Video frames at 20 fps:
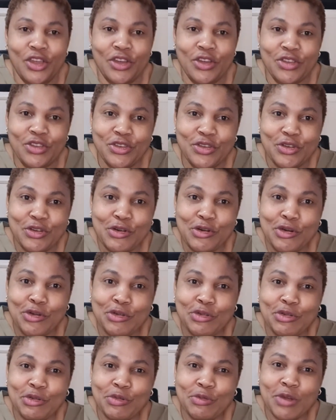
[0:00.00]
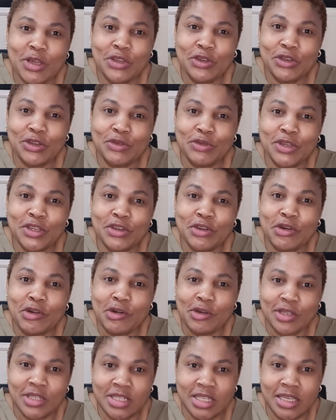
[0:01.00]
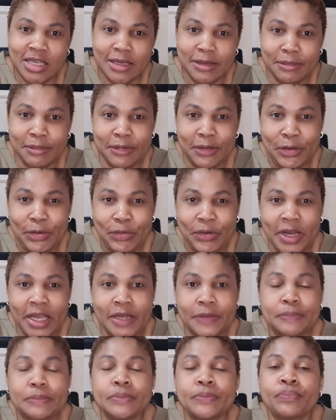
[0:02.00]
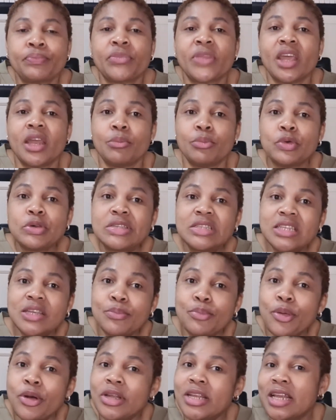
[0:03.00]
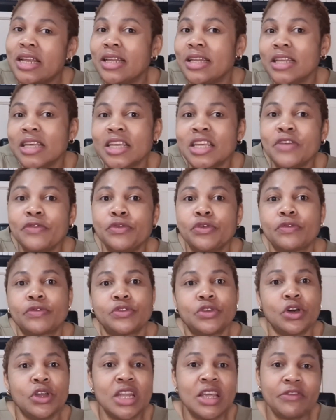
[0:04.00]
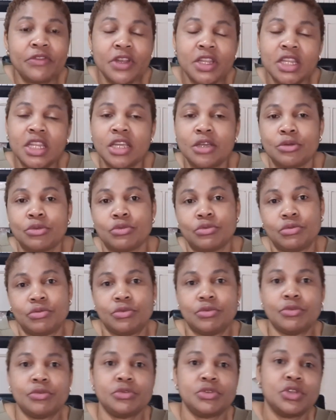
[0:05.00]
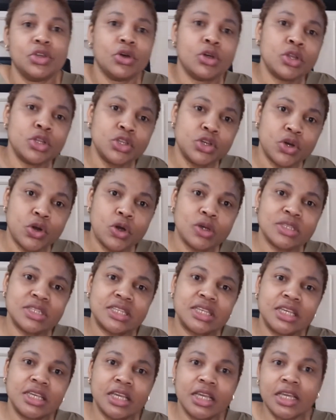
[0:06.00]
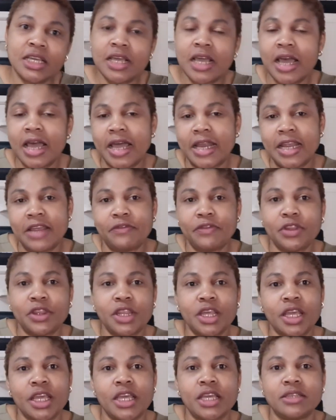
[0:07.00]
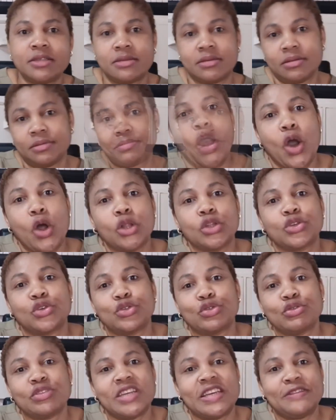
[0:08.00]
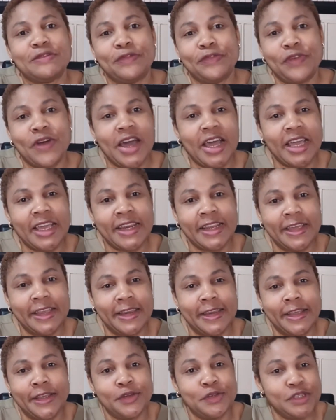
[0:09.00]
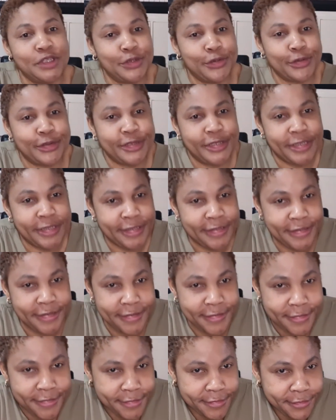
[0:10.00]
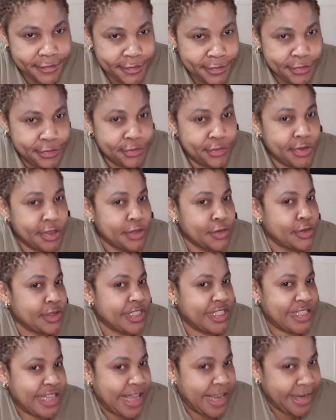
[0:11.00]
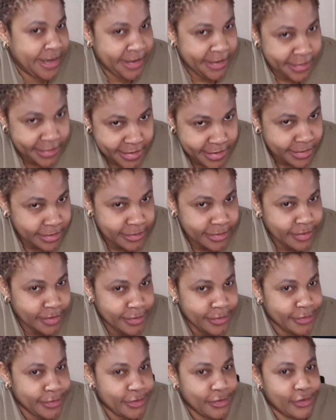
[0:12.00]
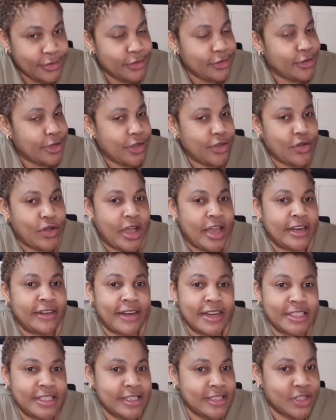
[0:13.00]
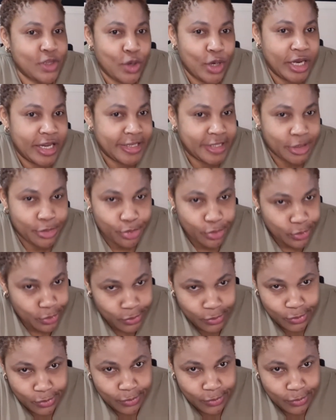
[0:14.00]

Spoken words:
when you're doing your OSCE. All right, and most importantly, if you've done your OSCE and everything is all good and fine, and then you did not date it, you did not sign it, your handwriting is not legible,